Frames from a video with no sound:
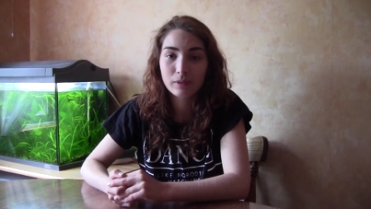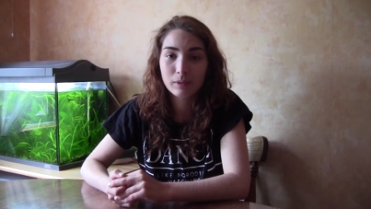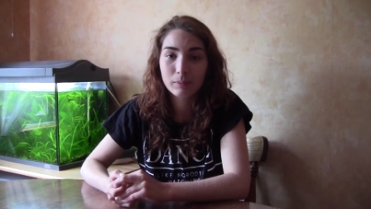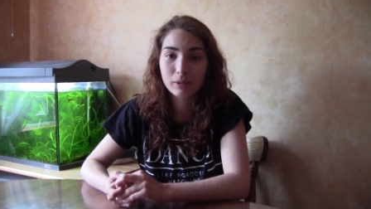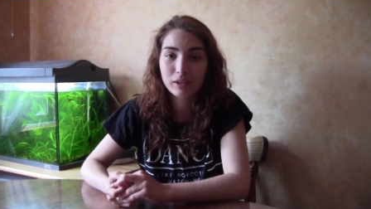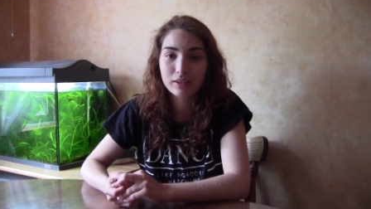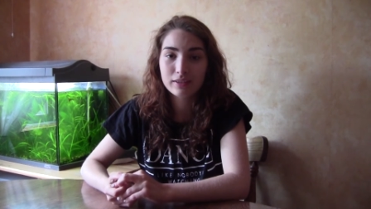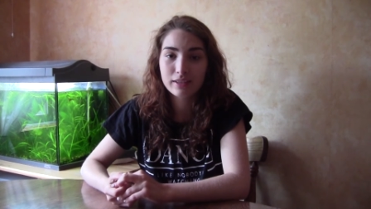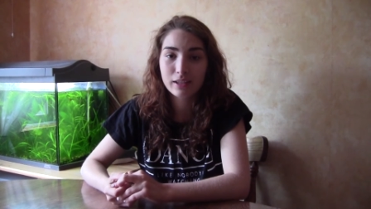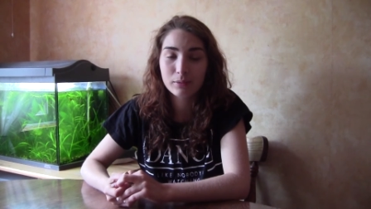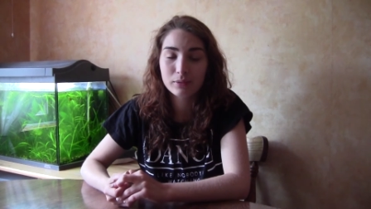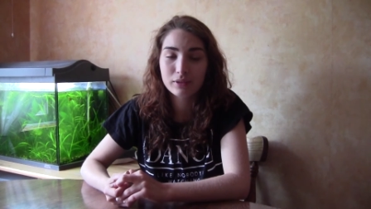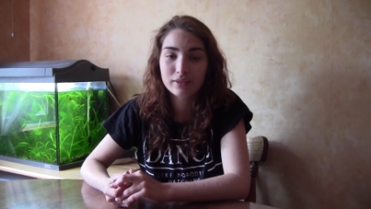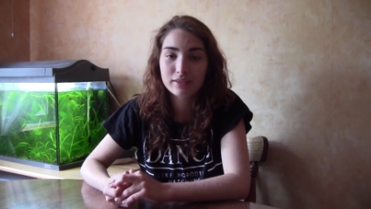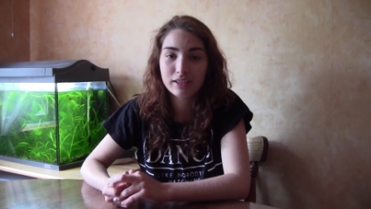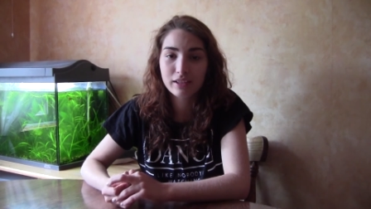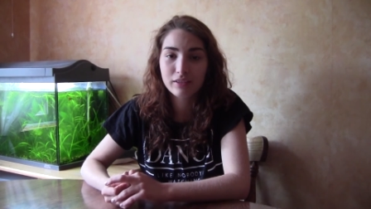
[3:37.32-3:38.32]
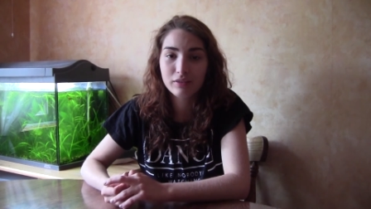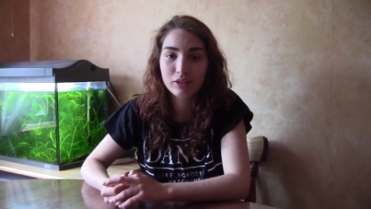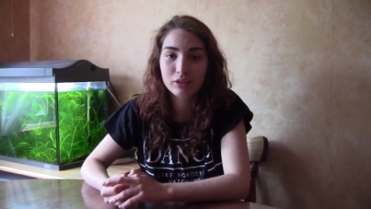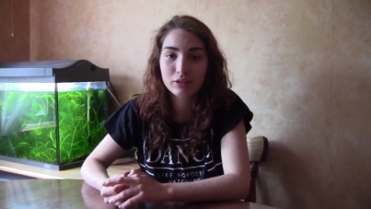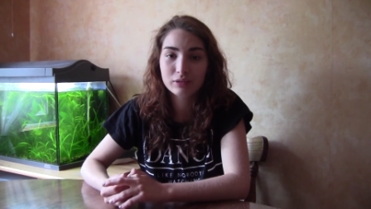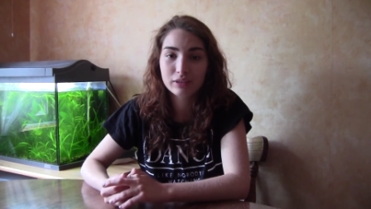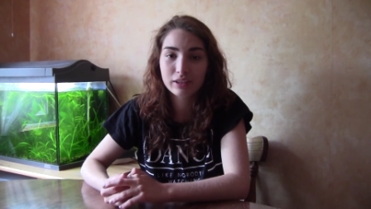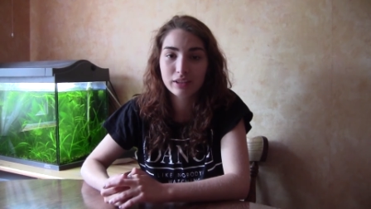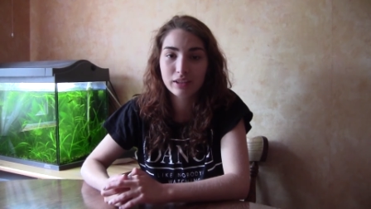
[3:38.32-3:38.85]
because that would save
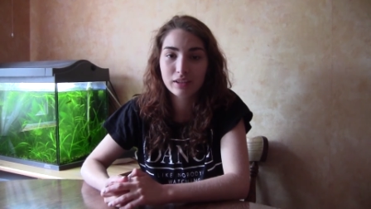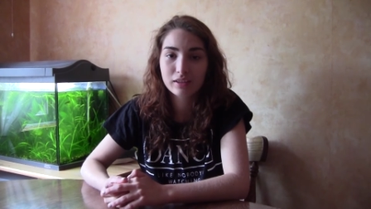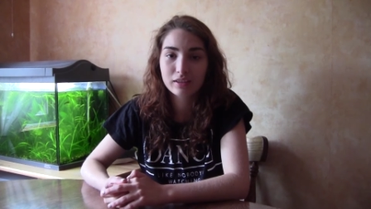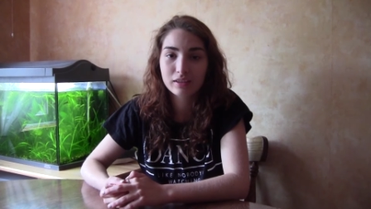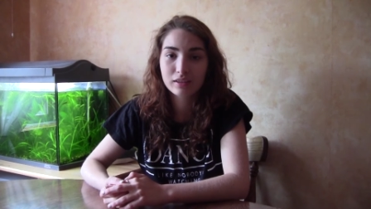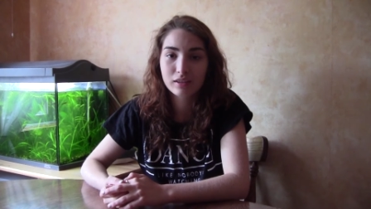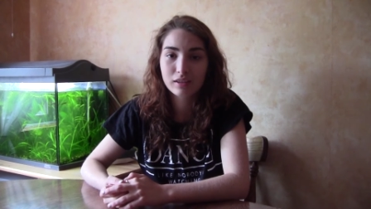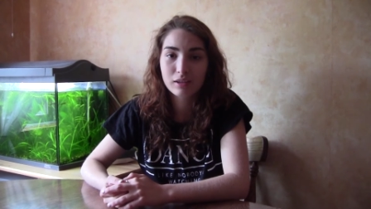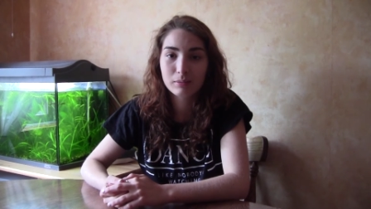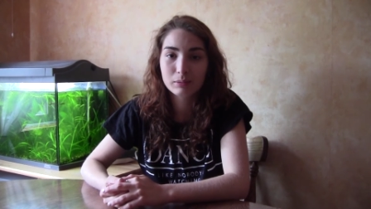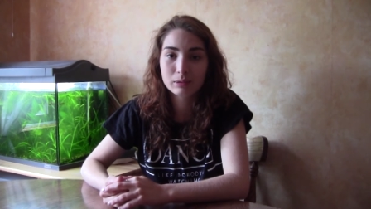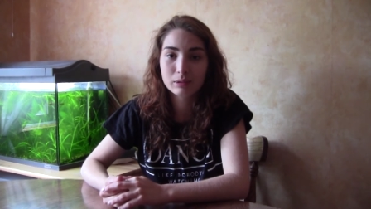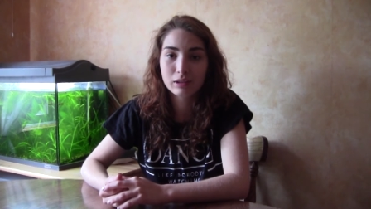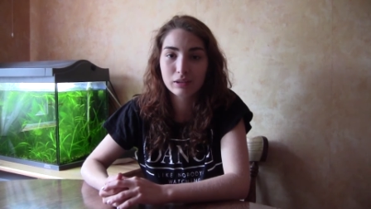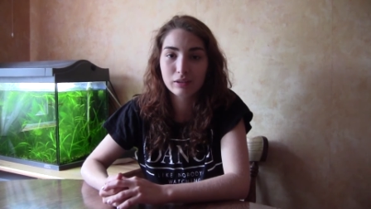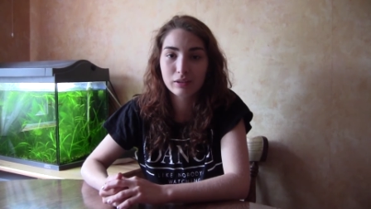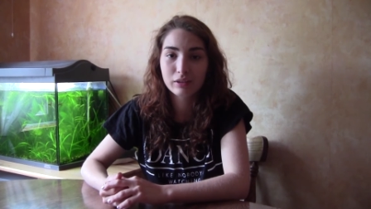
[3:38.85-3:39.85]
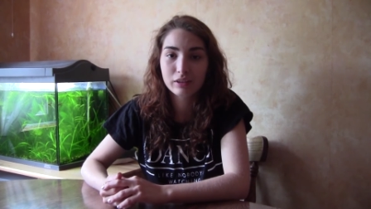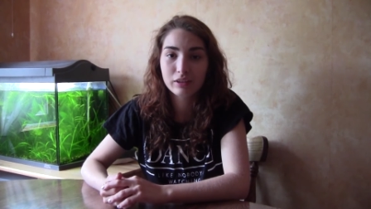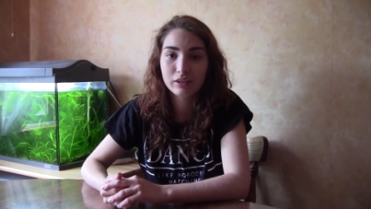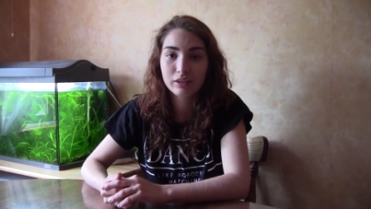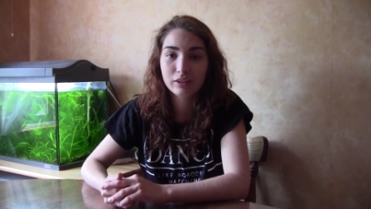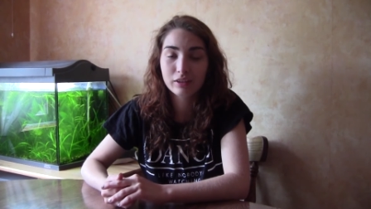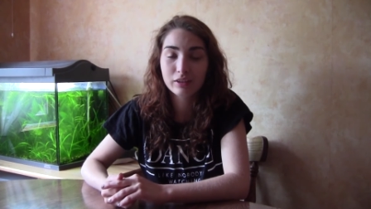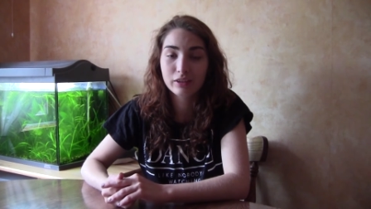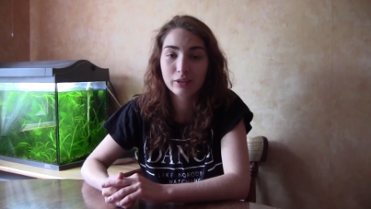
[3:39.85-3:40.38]
you like a couple
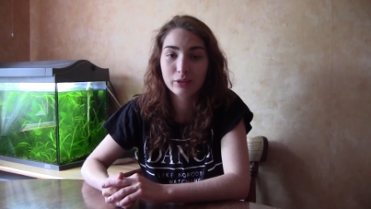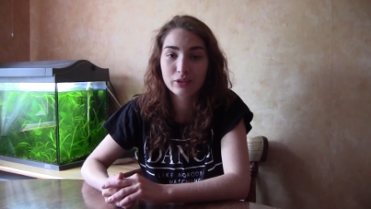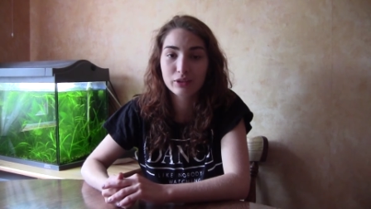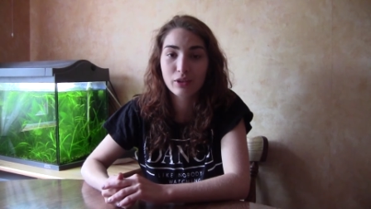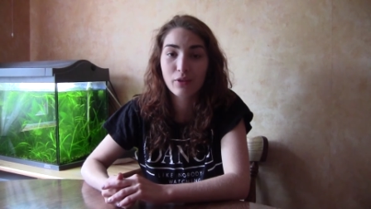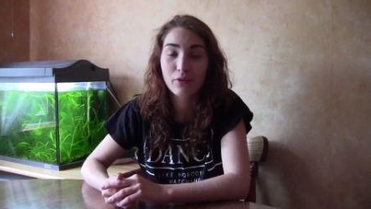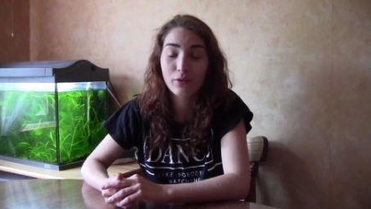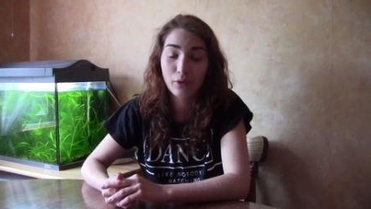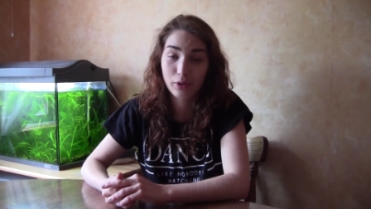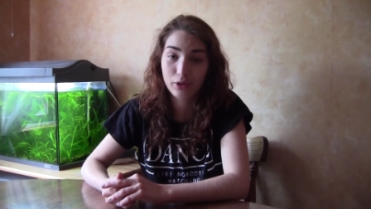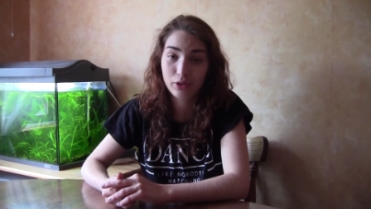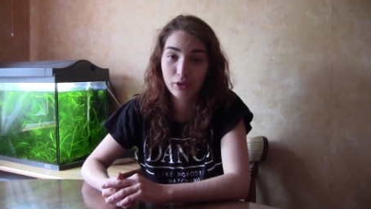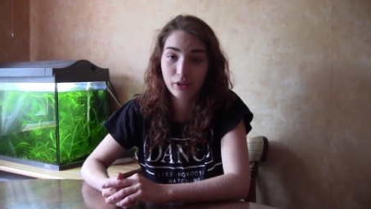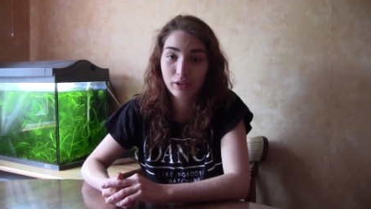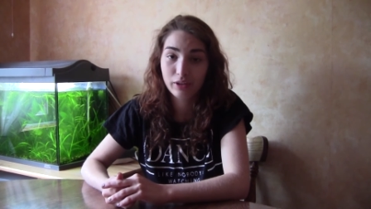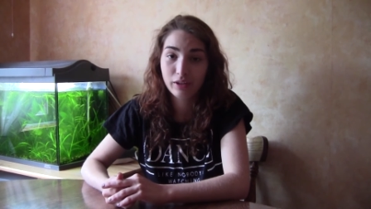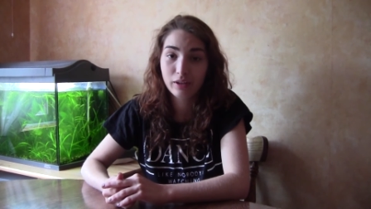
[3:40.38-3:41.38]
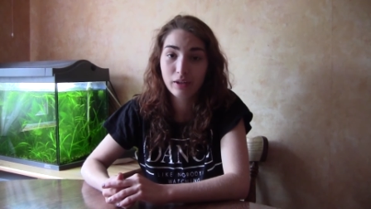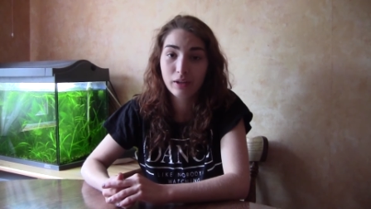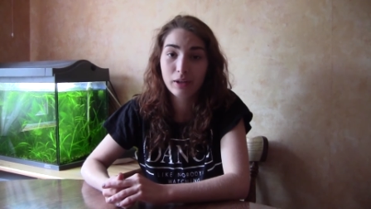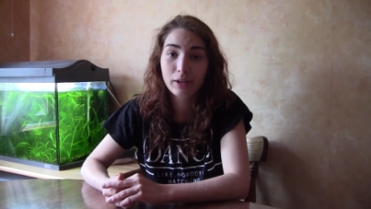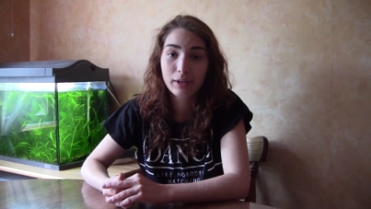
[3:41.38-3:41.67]
€100 for sure.